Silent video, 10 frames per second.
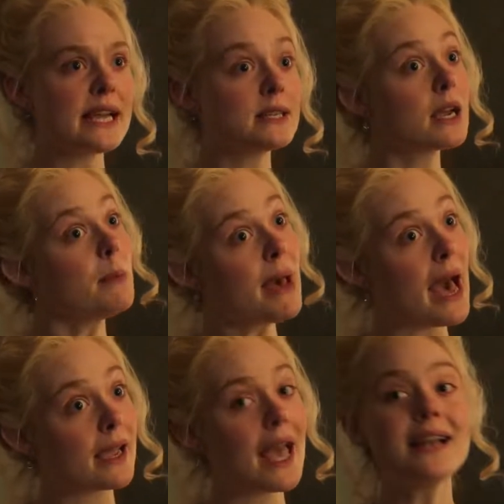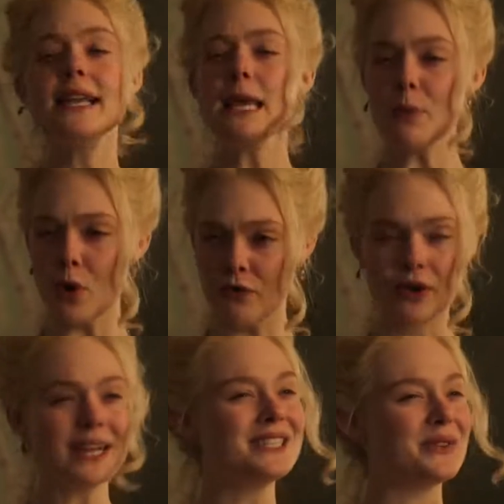takes to come back, and keep
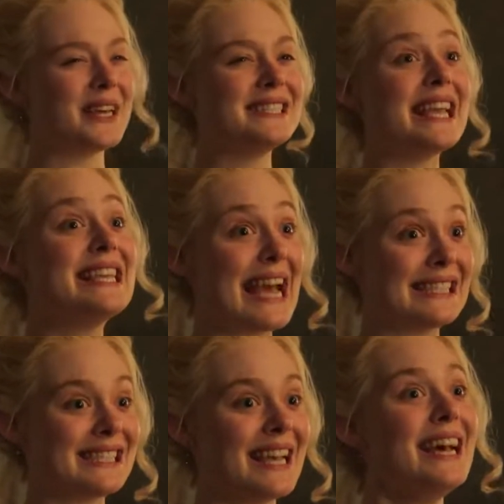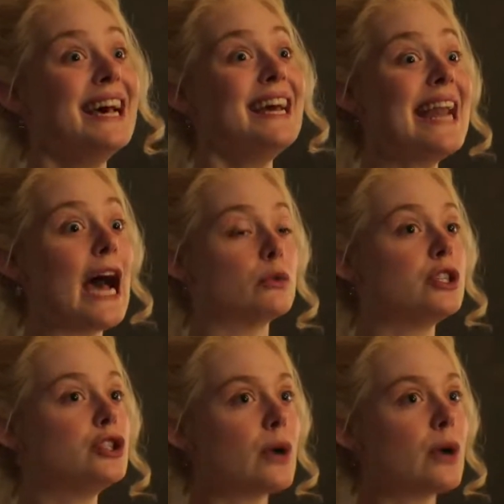offering until they say yes. Now, to